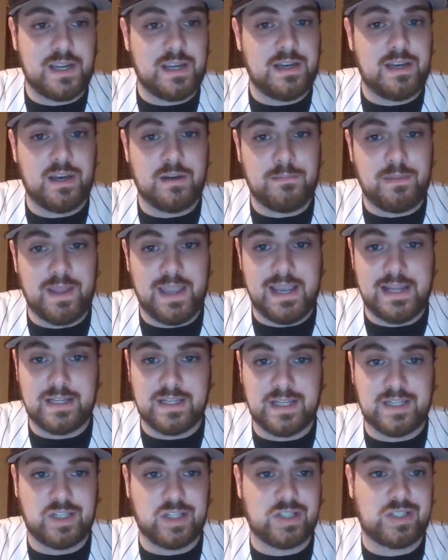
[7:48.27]
in your
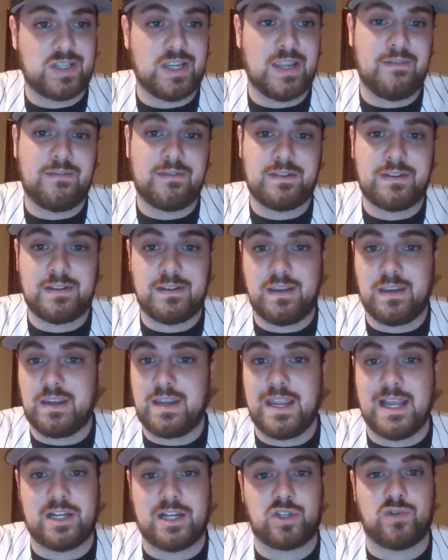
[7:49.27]
plans and just see if you
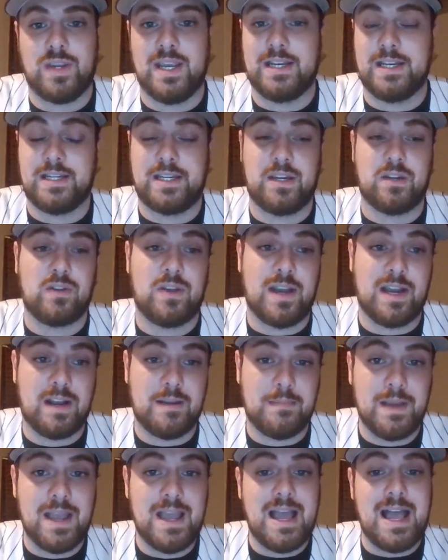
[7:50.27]
can get Strand into your
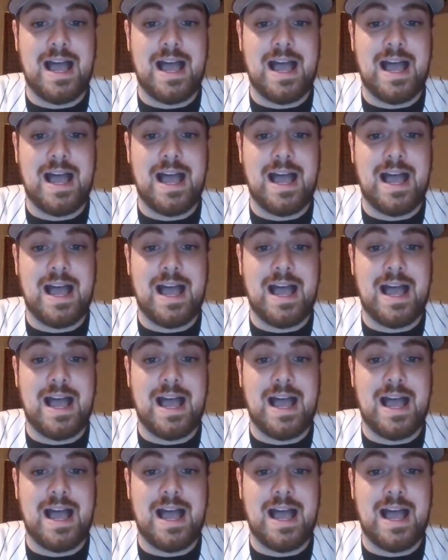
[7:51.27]
lineup.